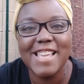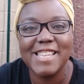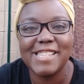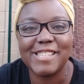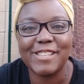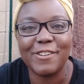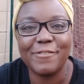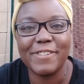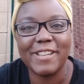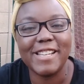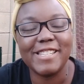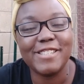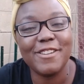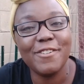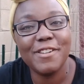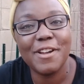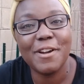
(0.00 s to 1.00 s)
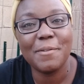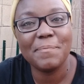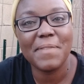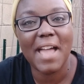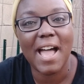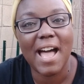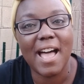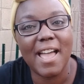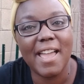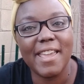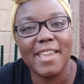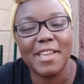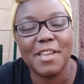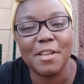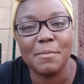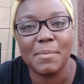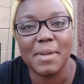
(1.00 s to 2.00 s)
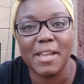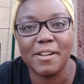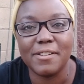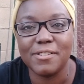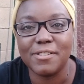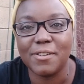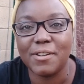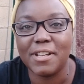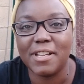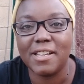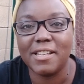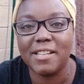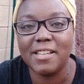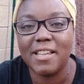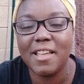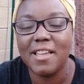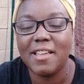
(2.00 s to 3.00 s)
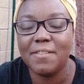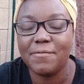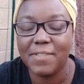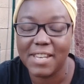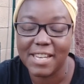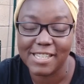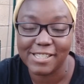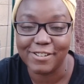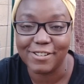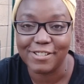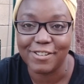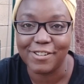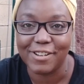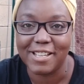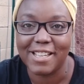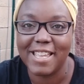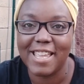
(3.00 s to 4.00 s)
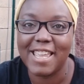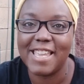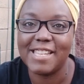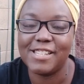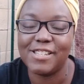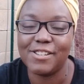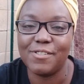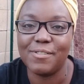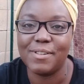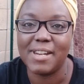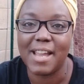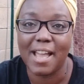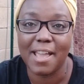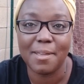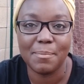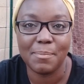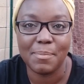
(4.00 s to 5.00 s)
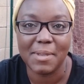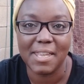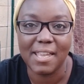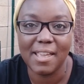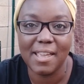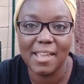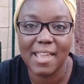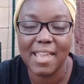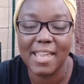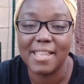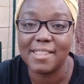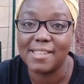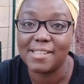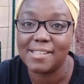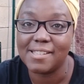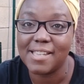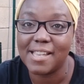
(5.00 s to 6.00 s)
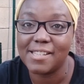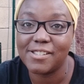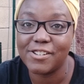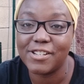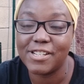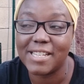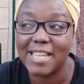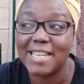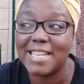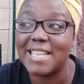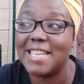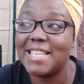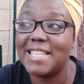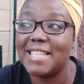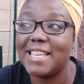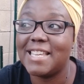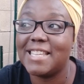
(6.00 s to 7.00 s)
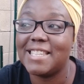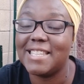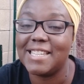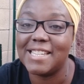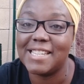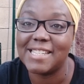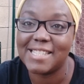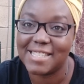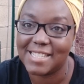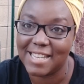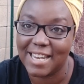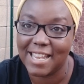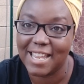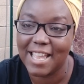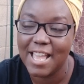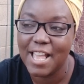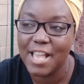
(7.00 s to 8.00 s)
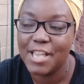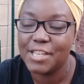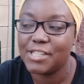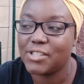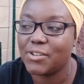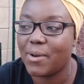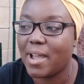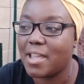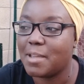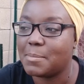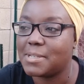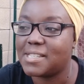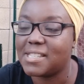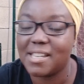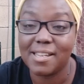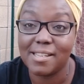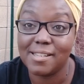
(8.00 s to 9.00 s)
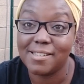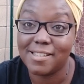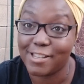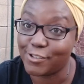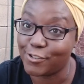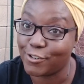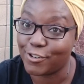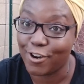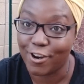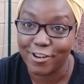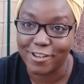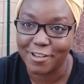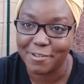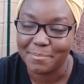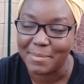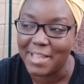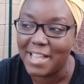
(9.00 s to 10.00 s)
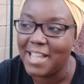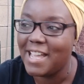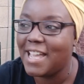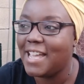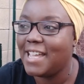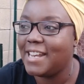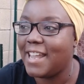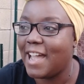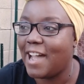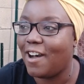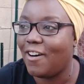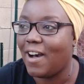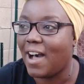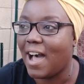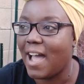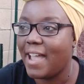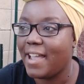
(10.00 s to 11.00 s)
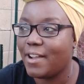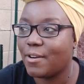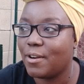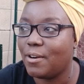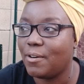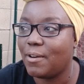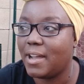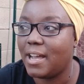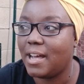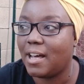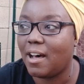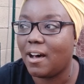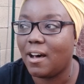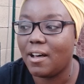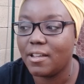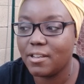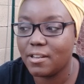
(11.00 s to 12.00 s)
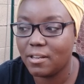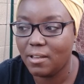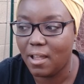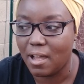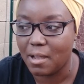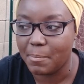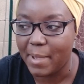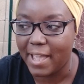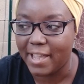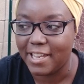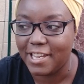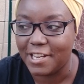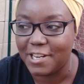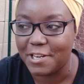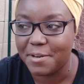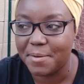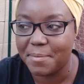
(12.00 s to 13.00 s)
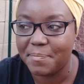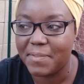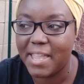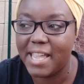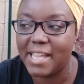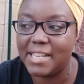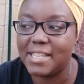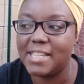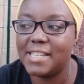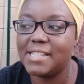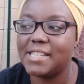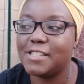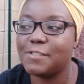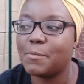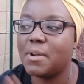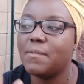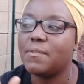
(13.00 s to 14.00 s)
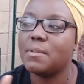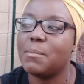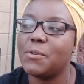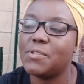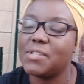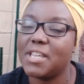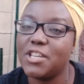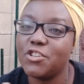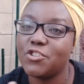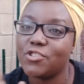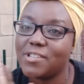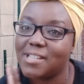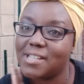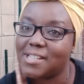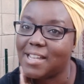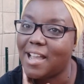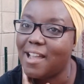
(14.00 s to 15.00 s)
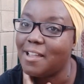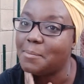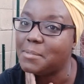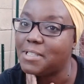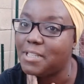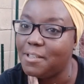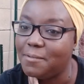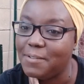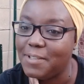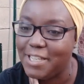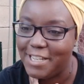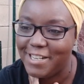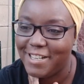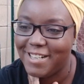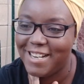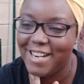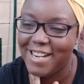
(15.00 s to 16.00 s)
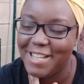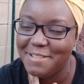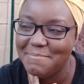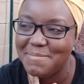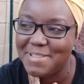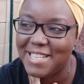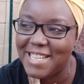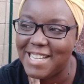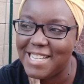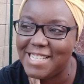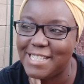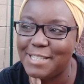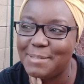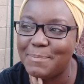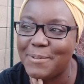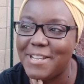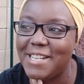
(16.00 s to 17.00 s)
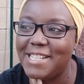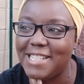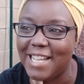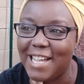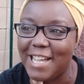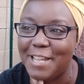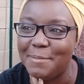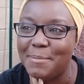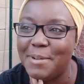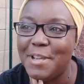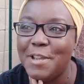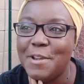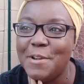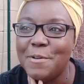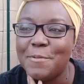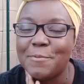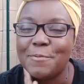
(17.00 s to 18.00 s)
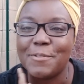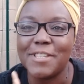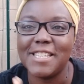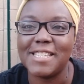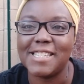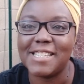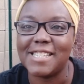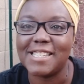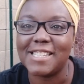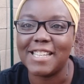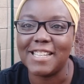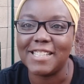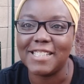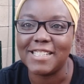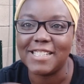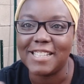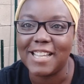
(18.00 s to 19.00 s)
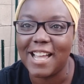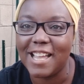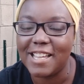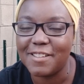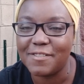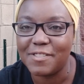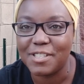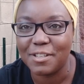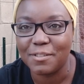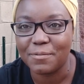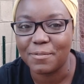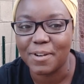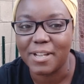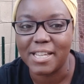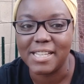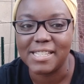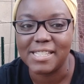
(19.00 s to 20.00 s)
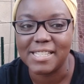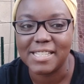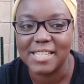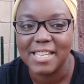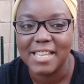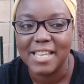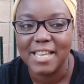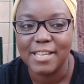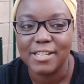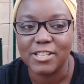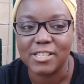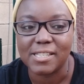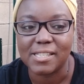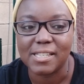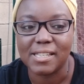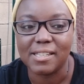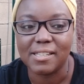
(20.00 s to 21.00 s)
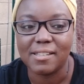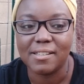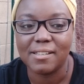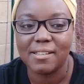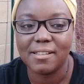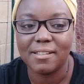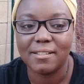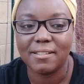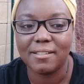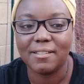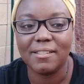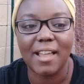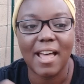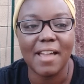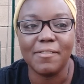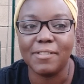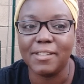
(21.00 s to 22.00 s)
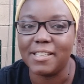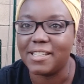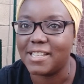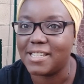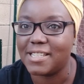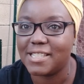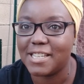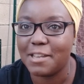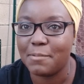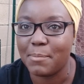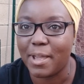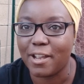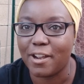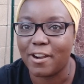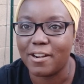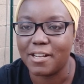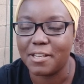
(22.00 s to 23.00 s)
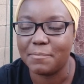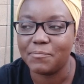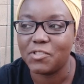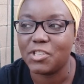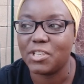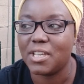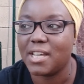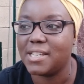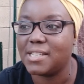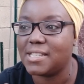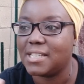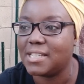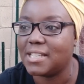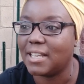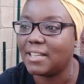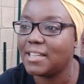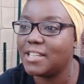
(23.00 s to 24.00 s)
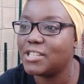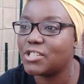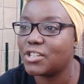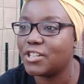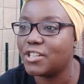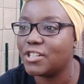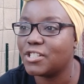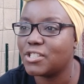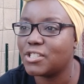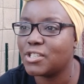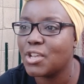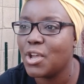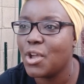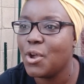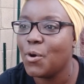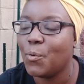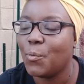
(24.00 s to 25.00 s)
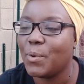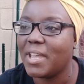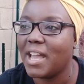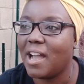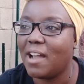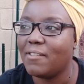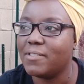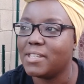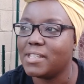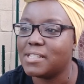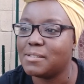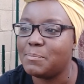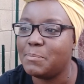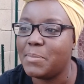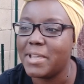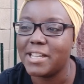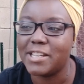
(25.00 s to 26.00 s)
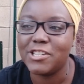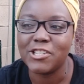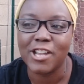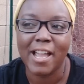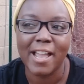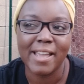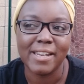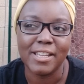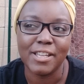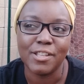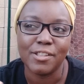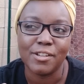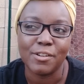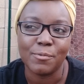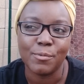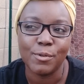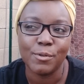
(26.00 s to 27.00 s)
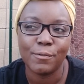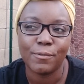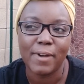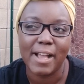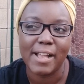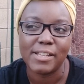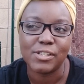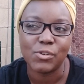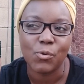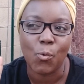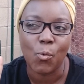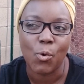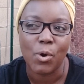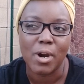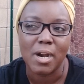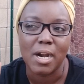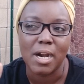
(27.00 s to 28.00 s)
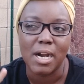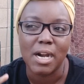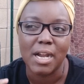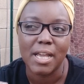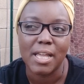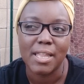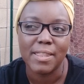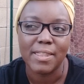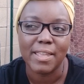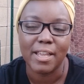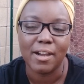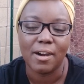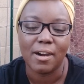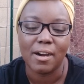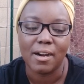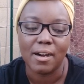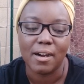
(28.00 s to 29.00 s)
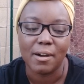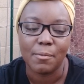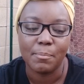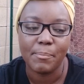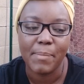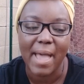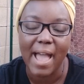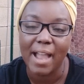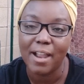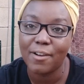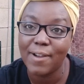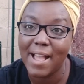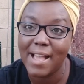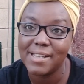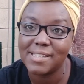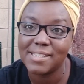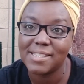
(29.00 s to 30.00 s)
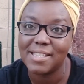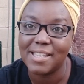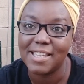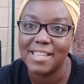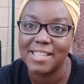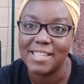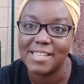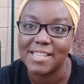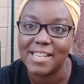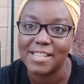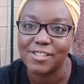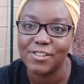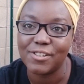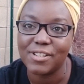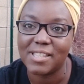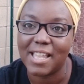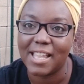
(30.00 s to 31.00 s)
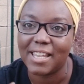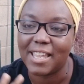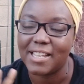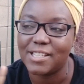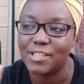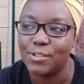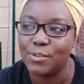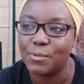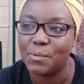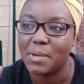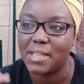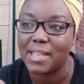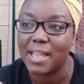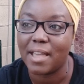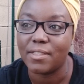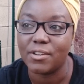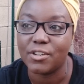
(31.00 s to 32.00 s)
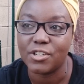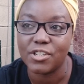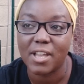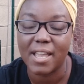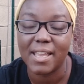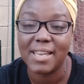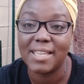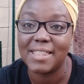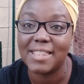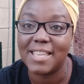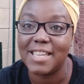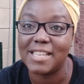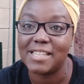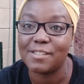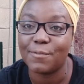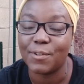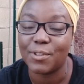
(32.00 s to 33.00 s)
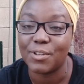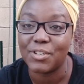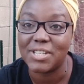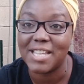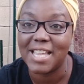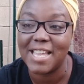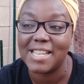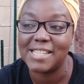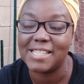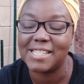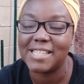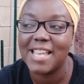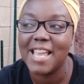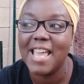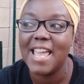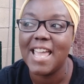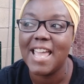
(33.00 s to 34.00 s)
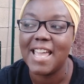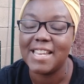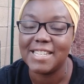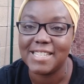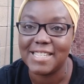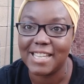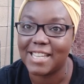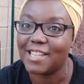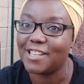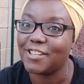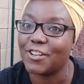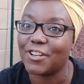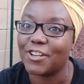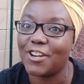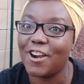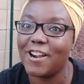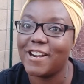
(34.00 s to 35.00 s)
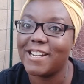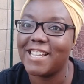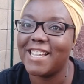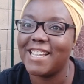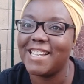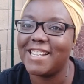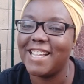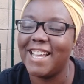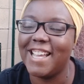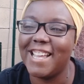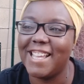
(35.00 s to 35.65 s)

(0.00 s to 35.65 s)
So if you guys don't know, I am Arizona Phoenix, Arizona, in Zone 9B, in the desert, and in the city. So I am a city desert gardener. Now, I grow all year long back here, and this is one of the most interesting times of year because springtime releases a lot of different just liveliness in my garden. So you guys see the lizards, we have these big giant either roof rats or they are pack rats in the desert that like to gather shiny things for their dens and dig in your garden.